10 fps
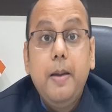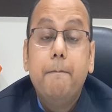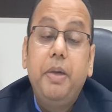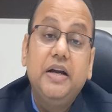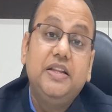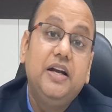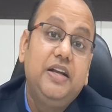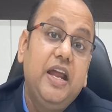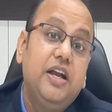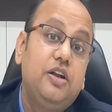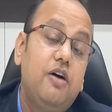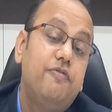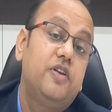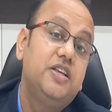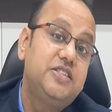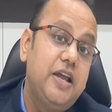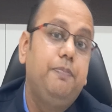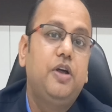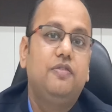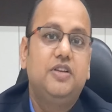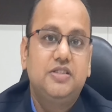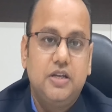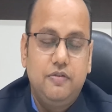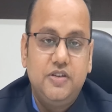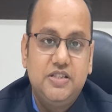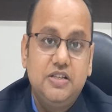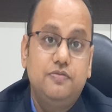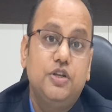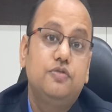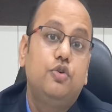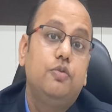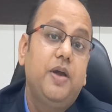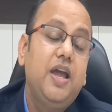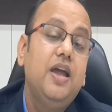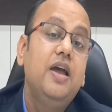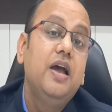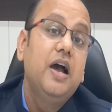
but the date of receipt of the services, which would be